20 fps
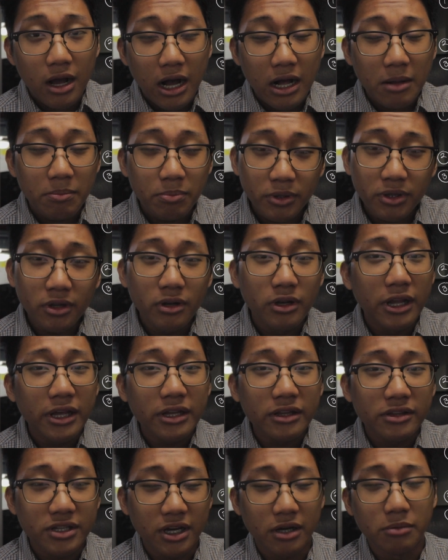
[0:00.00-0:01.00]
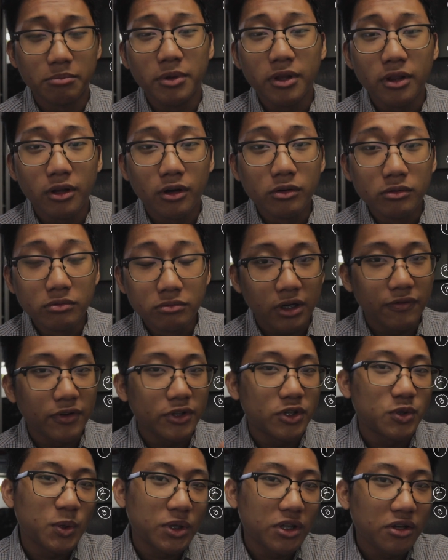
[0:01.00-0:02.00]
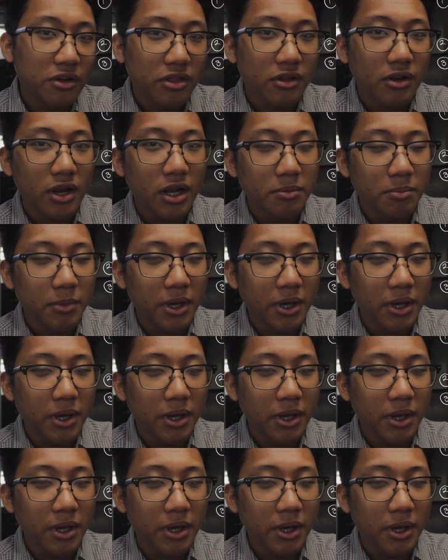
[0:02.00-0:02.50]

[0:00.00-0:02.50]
I'll put a link down below of a Twitter thread